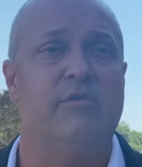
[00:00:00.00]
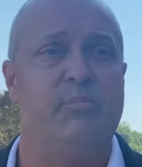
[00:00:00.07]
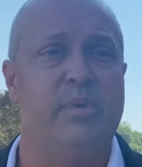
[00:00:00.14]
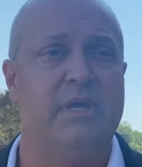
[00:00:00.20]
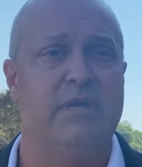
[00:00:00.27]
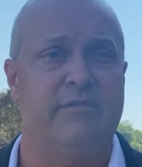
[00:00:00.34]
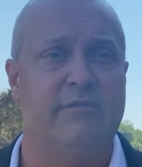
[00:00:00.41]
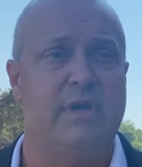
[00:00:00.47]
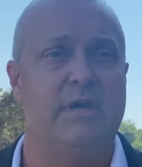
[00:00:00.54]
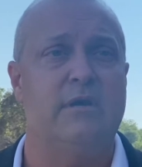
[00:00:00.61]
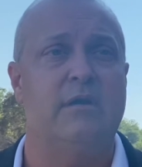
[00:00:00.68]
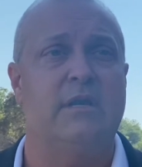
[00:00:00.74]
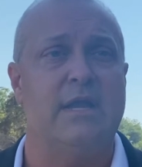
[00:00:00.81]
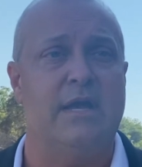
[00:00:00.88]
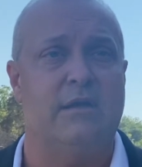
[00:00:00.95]
of being a
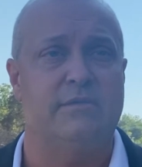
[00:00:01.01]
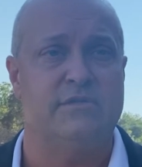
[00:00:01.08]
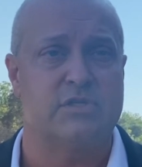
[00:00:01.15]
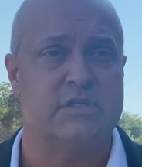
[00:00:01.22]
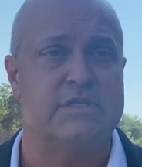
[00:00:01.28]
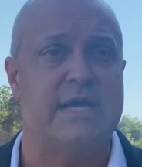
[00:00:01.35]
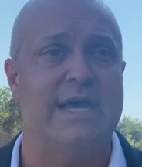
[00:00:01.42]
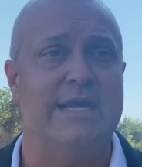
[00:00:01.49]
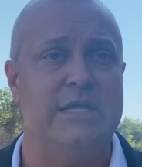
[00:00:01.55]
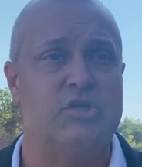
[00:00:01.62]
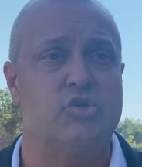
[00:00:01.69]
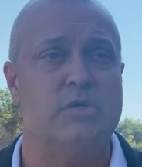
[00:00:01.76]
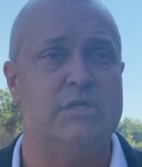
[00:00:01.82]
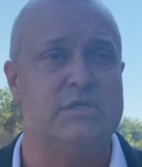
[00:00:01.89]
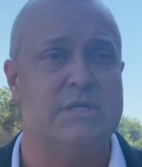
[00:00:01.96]
veteran and how society
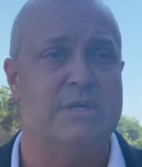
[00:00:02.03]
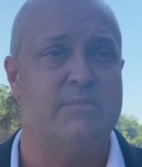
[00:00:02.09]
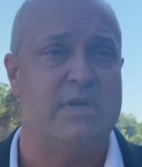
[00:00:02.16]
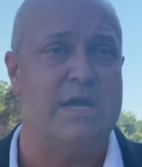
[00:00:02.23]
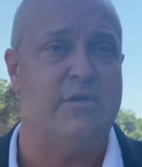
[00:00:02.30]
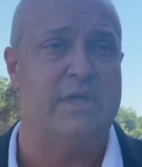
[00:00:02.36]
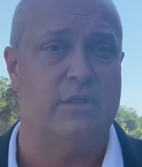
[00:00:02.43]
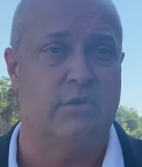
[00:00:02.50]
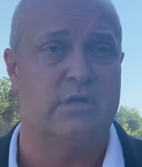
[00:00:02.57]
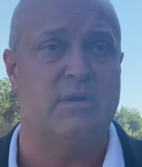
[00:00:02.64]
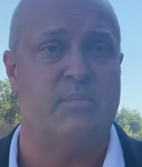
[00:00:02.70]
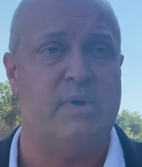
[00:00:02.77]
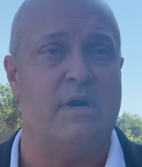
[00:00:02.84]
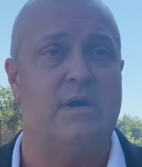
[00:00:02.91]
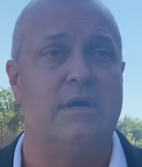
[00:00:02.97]
treats him and how they look
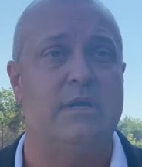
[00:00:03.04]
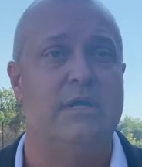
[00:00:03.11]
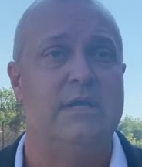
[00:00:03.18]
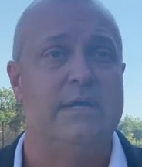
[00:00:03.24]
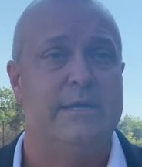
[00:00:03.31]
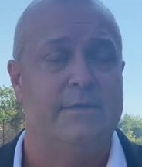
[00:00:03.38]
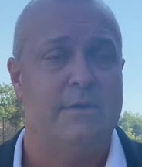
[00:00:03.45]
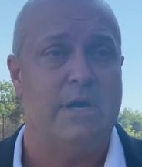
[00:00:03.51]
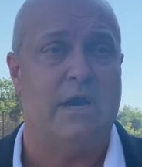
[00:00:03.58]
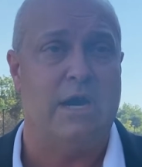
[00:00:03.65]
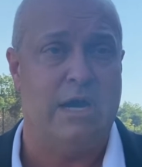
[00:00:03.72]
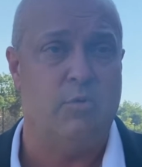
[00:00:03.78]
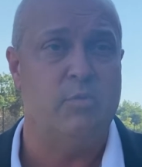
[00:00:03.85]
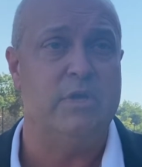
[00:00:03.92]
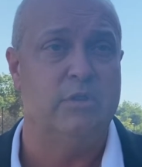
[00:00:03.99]
upon, uh,
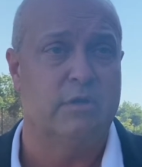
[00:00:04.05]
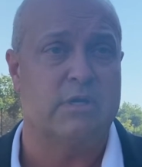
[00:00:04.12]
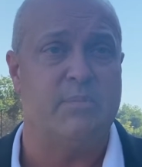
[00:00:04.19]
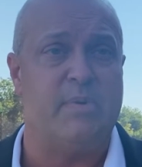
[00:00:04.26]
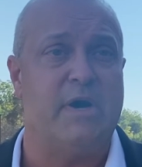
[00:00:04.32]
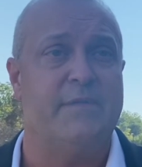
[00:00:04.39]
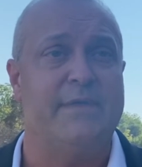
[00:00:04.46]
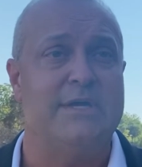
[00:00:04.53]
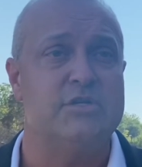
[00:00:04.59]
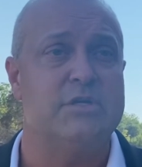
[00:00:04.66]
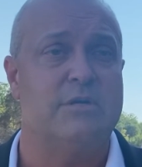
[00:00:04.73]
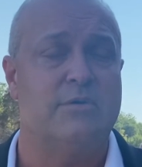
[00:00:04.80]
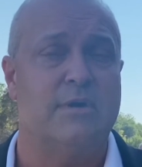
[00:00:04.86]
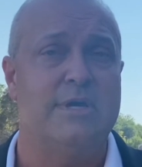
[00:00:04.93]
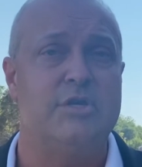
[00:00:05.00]
how we look upon that
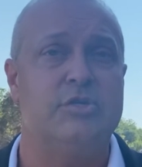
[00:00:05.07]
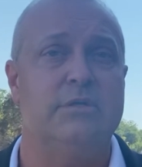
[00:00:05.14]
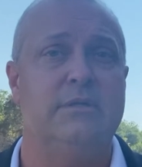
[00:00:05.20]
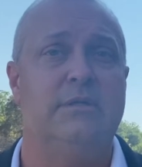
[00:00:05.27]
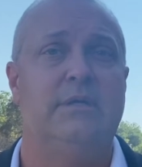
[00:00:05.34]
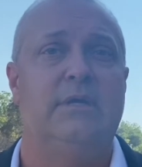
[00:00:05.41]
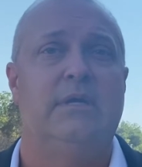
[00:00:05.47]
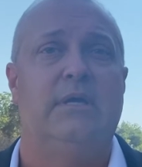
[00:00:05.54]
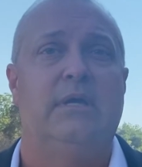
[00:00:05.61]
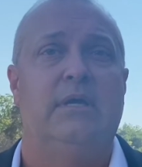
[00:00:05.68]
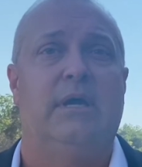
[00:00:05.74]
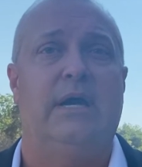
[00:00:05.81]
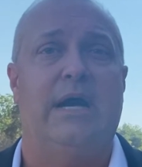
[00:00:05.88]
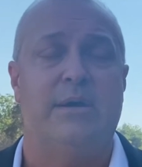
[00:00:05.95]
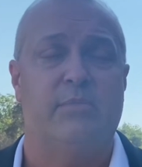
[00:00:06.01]
generation.
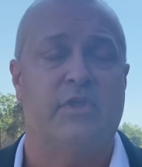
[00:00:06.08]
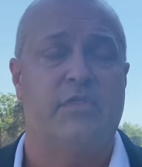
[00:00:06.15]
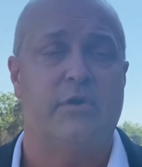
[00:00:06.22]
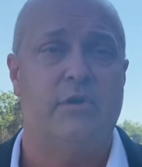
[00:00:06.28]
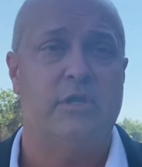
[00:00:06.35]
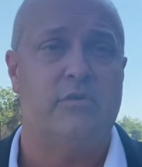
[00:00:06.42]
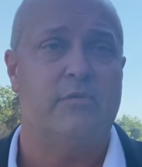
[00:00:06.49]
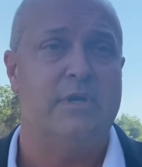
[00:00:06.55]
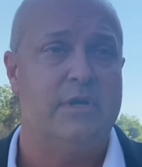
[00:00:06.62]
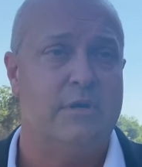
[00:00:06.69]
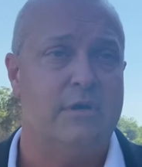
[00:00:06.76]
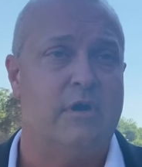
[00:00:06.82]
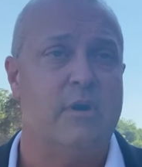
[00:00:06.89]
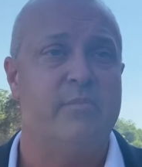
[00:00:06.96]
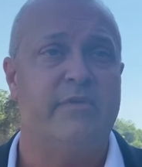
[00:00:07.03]
Uh, I'm a 33
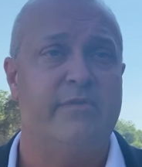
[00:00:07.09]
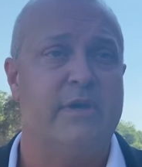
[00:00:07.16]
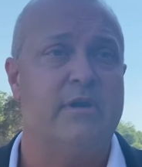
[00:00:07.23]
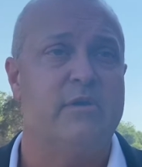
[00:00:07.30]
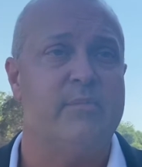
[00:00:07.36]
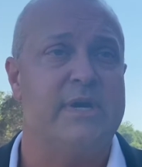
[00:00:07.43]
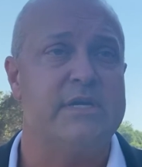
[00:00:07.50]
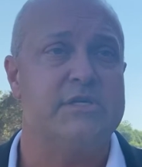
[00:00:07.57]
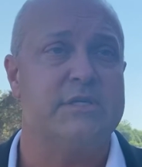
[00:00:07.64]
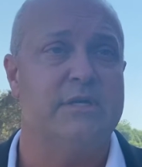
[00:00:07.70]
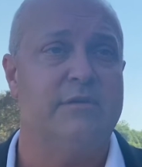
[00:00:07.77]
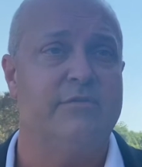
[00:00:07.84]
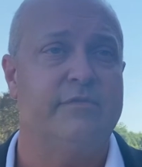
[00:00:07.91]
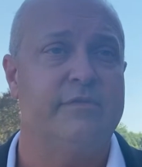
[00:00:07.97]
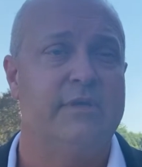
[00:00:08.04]
year Army veteran
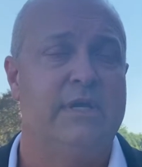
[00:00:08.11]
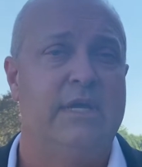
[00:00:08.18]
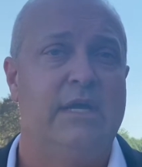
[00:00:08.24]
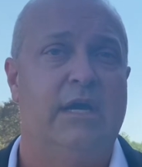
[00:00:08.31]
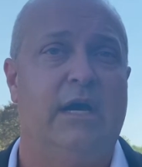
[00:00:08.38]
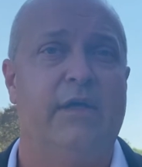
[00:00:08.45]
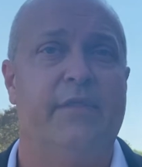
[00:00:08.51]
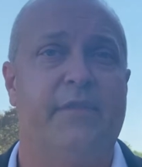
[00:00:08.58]
myself. Uh, the